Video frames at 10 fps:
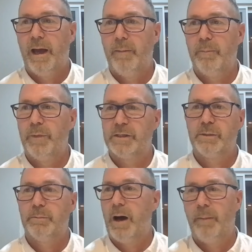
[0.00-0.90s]

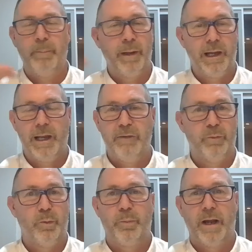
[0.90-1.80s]
Um, there's some
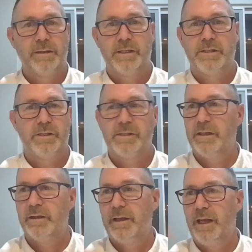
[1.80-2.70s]
unbelievable
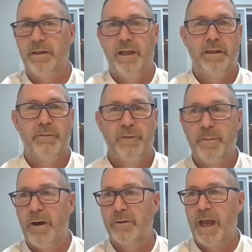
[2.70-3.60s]
practitioners in in, in
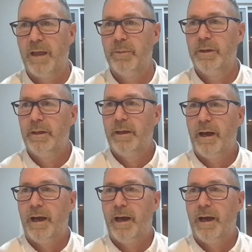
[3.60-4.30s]
the female game,